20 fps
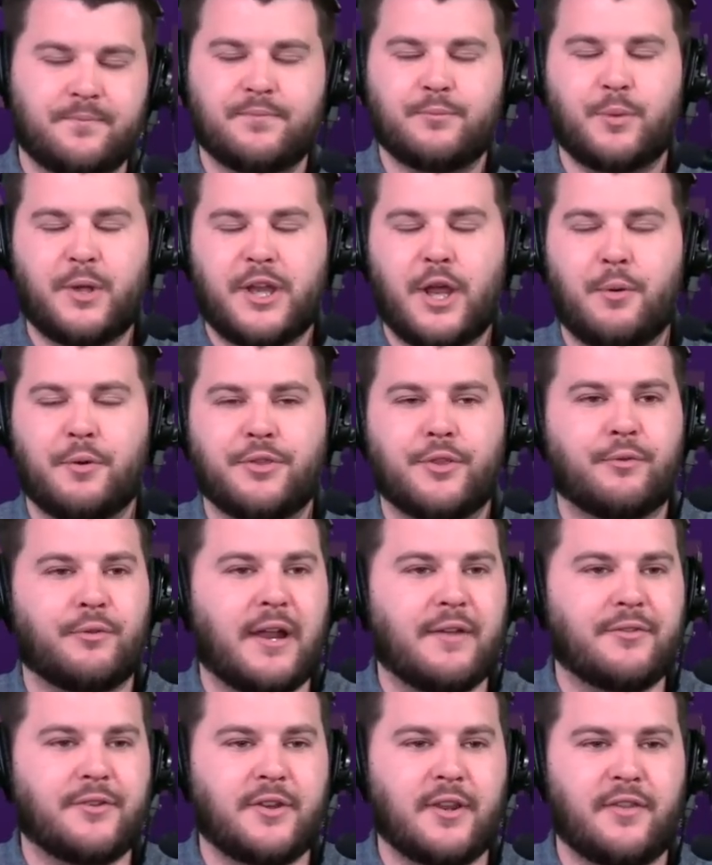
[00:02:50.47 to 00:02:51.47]
We know what the
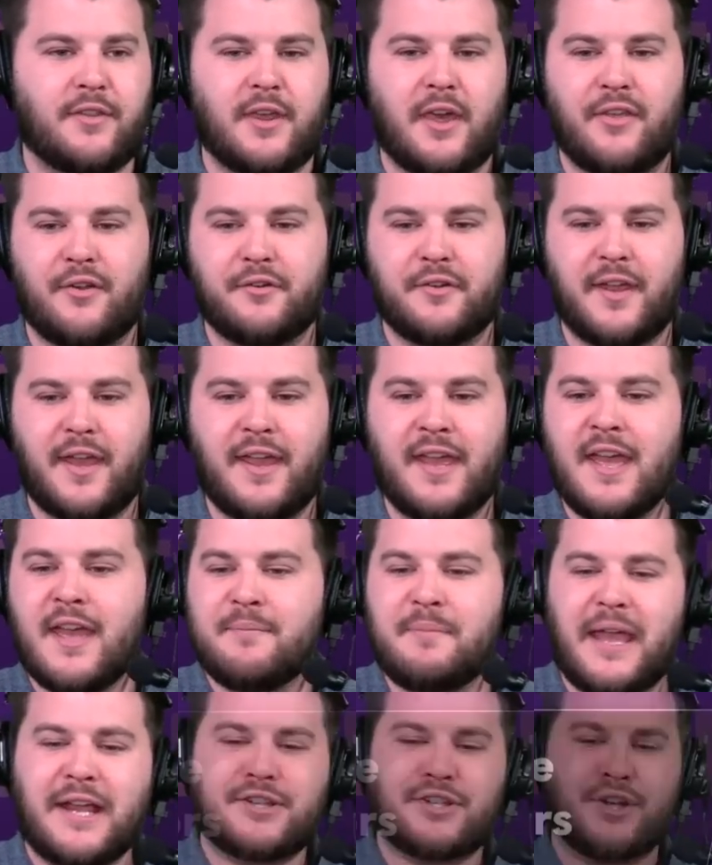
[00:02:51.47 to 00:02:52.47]
refs did the other day.
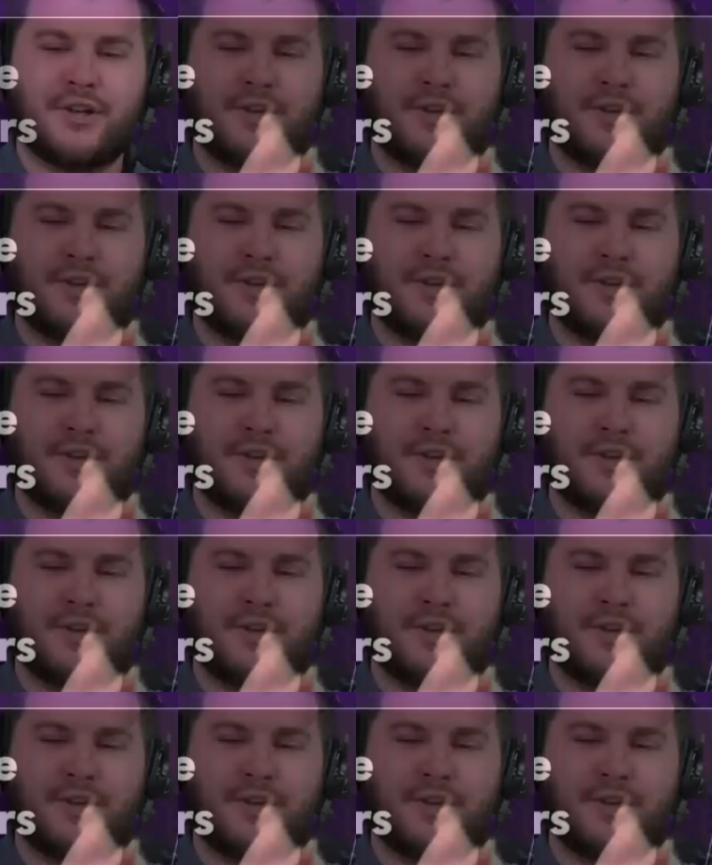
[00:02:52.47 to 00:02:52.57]
Make sure